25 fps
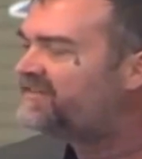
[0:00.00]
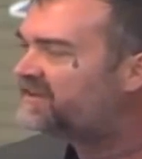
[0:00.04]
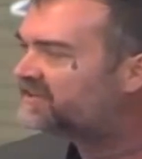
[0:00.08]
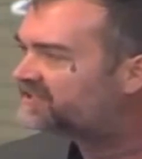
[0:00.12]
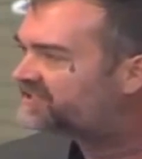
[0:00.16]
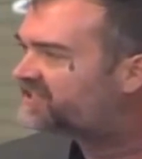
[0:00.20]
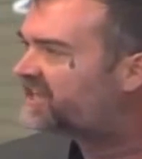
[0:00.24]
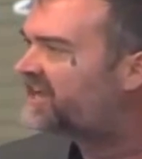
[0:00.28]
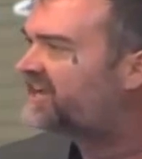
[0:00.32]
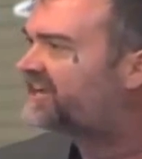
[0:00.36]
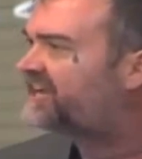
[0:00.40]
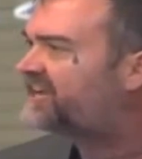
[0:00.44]
And
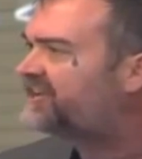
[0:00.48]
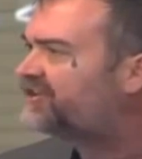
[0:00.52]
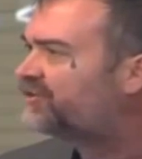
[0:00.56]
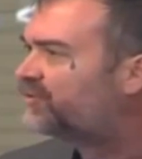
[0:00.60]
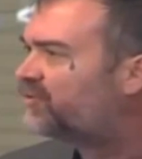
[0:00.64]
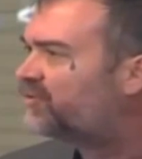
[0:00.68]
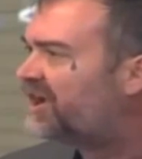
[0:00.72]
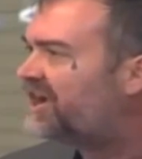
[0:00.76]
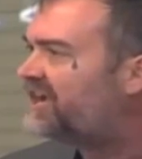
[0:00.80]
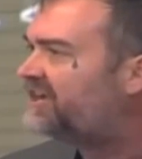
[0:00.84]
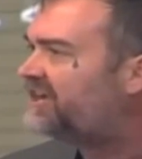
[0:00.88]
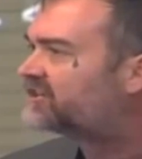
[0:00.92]
they're
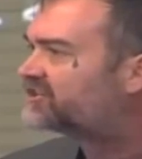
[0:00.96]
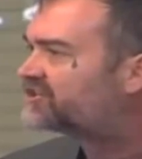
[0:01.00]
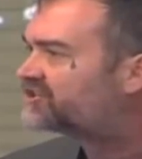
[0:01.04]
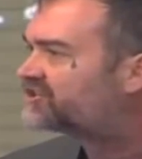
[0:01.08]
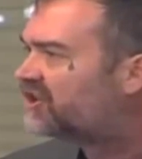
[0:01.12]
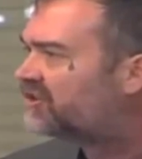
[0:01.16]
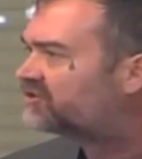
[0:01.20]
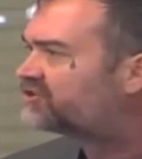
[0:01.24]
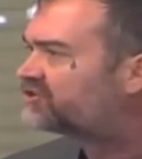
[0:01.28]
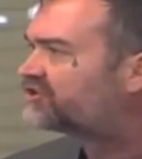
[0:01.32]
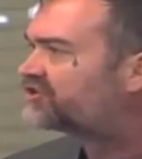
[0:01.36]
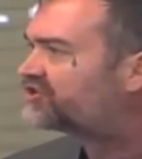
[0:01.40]
taking away your
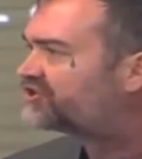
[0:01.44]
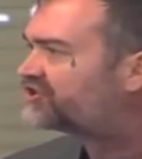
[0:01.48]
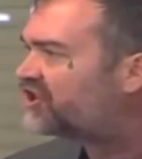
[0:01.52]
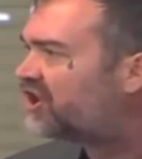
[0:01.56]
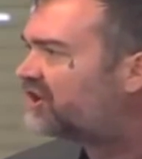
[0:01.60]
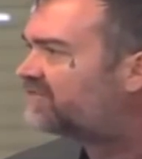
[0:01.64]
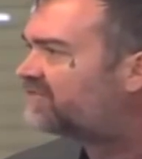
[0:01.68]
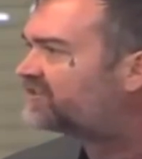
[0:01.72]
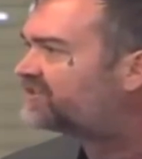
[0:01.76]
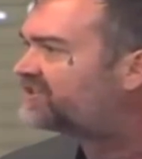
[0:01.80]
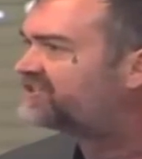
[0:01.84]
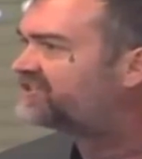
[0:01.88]
social
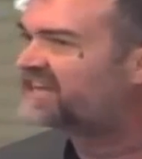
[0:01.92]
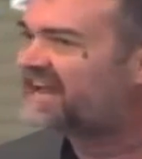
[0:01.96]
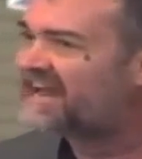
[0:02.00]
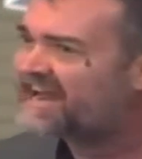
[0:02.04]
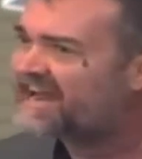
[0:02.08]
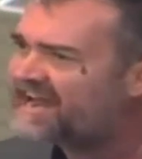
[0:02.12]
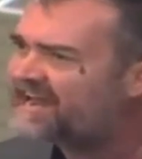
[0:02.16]
services,